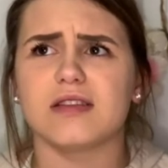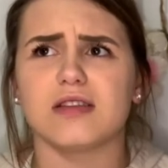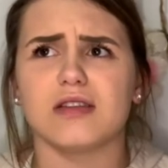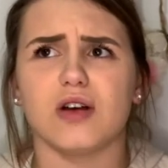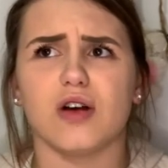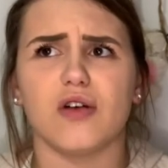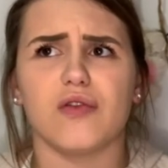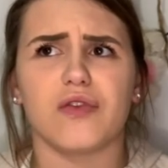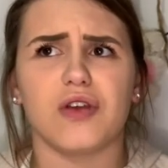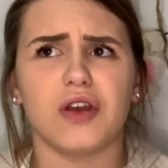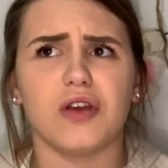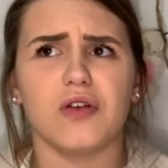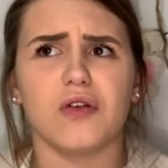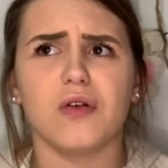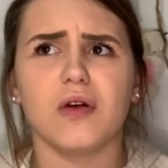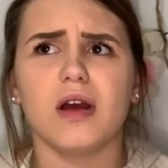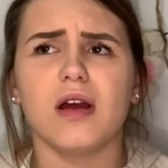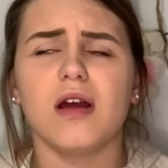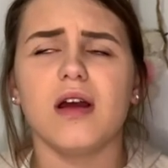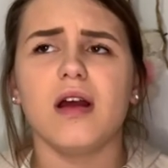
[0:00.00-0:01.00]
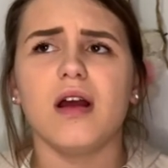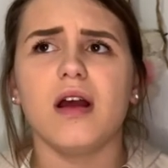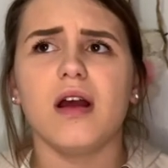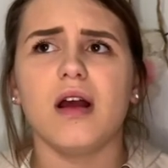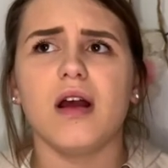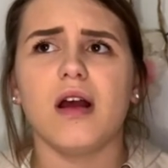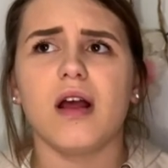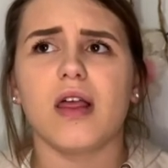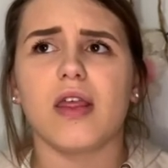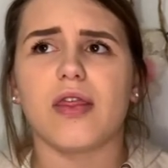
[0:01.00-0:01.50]
So if you
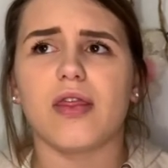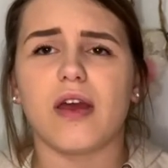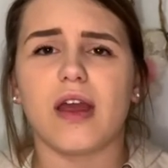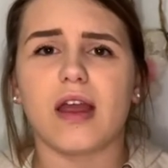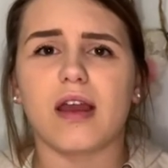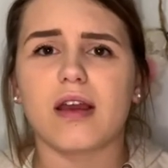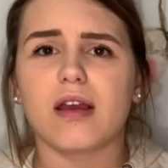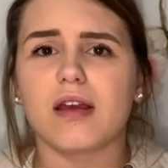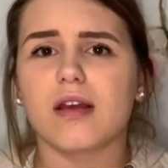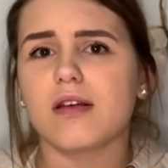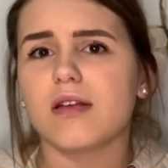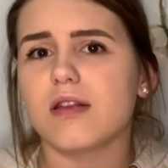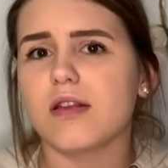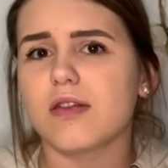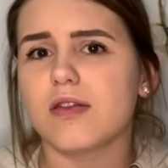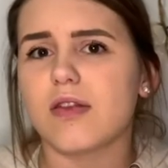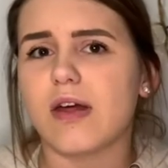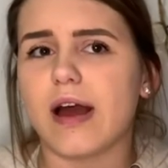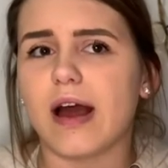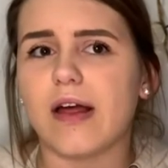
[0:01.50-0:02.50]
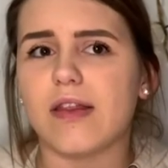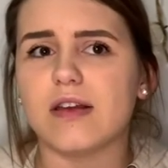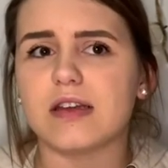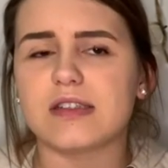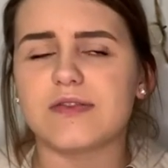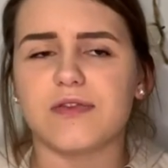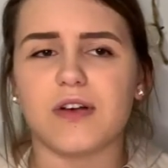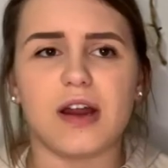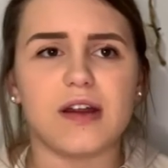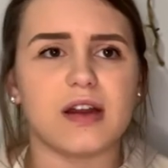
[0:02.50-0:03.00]
think that this
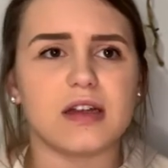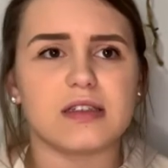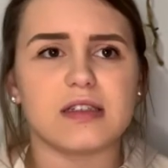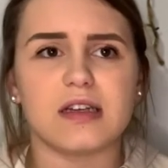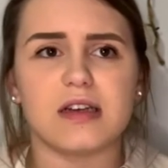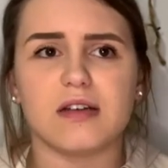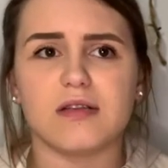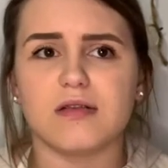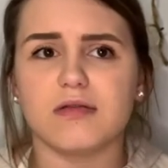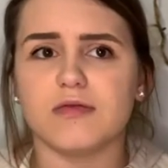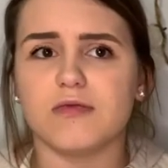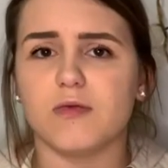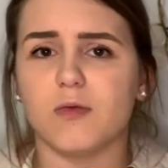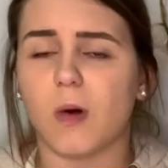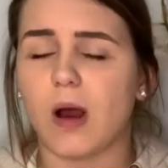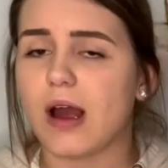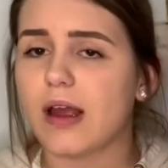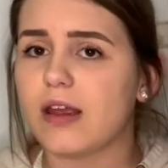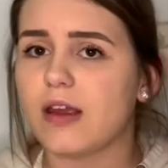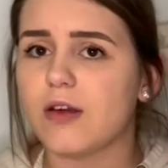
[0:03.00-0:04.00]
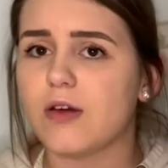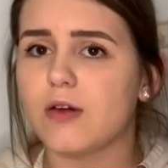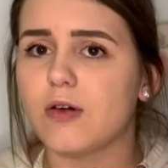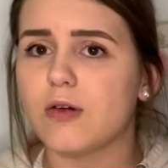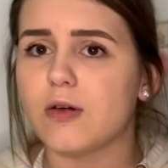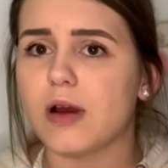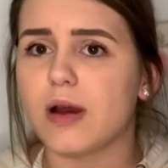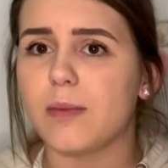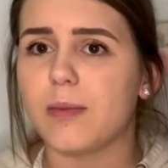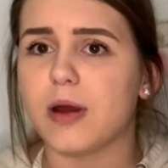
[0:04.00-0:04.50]
friend doesn't want
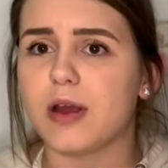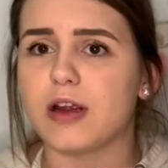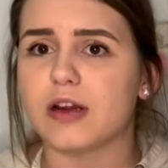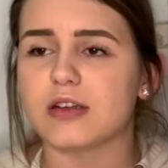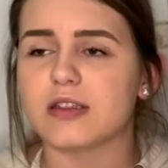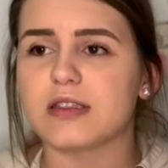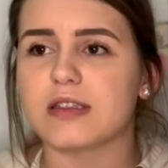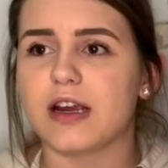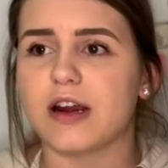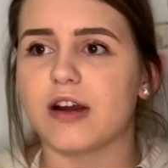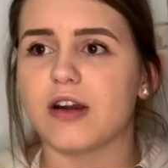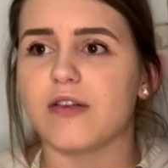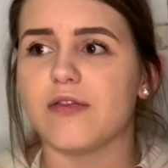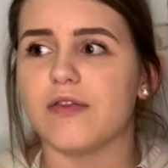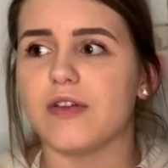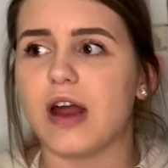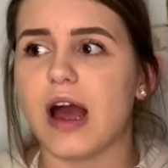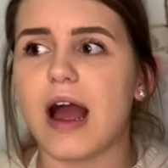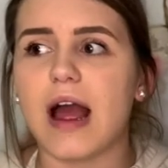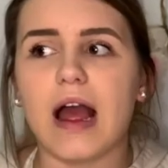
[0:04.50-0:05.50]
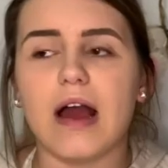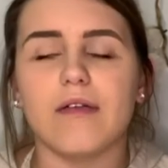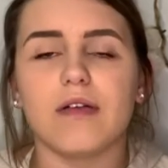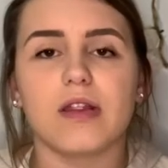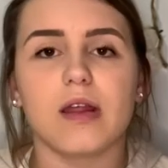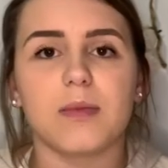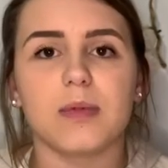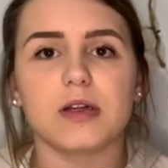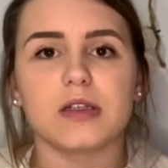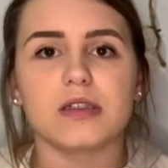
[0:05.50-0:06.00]
you, but you're scared of not having
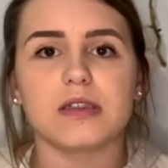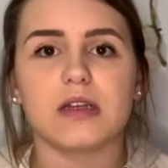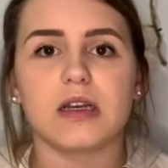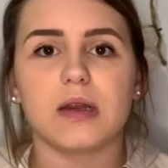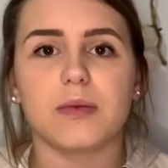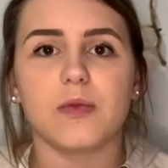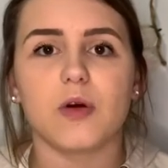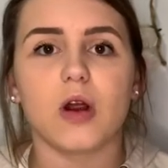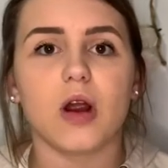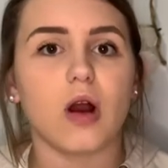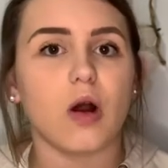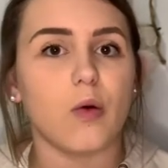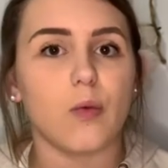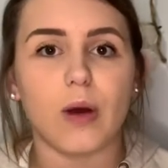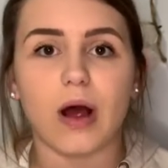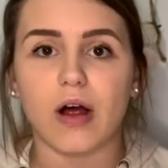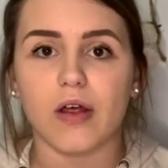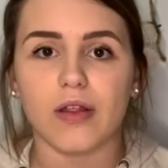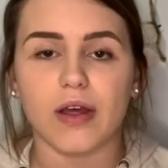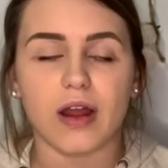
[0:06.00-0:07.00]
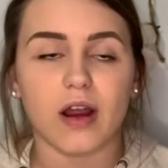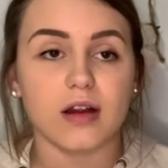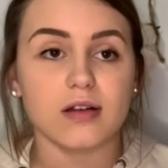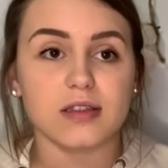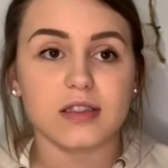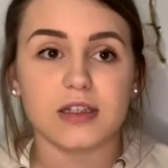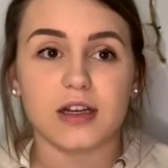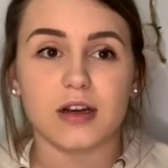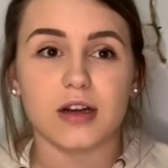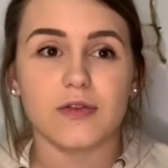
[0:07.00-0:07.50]
that person anymore, oh well, they aren't
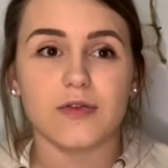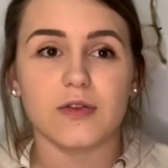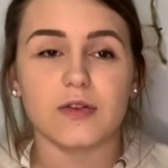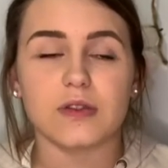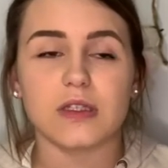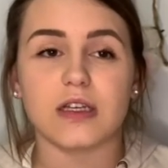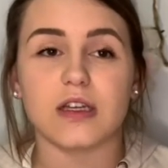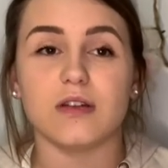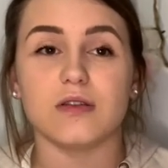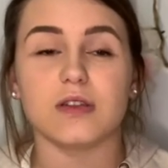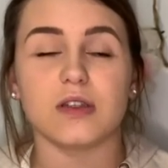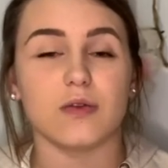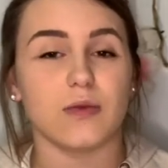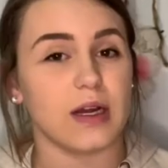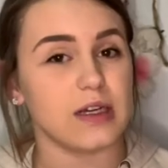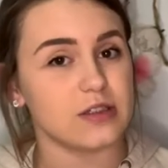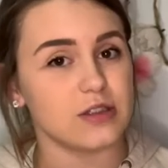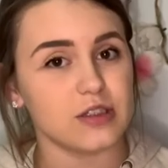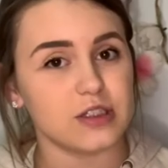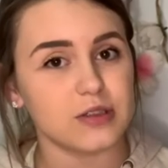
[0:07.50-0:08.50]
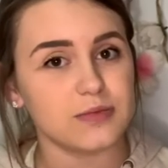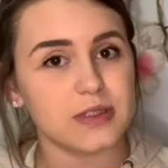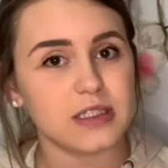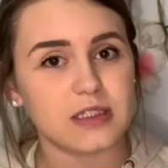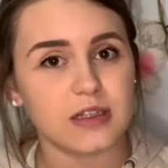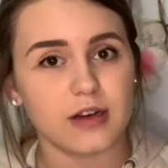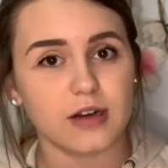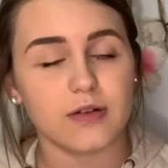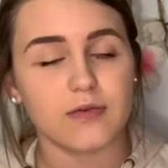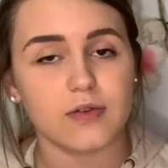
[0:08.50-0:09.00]
scared of losing you, so why should you be
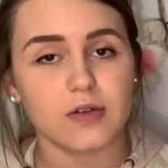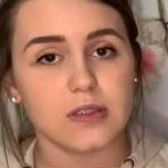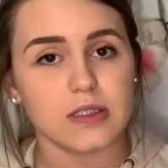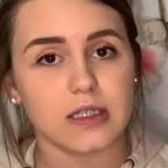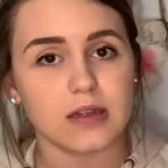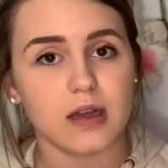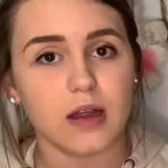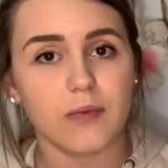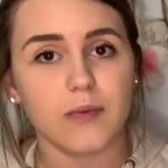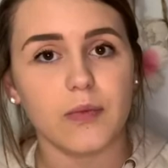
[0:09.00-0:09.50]
scared of losing them?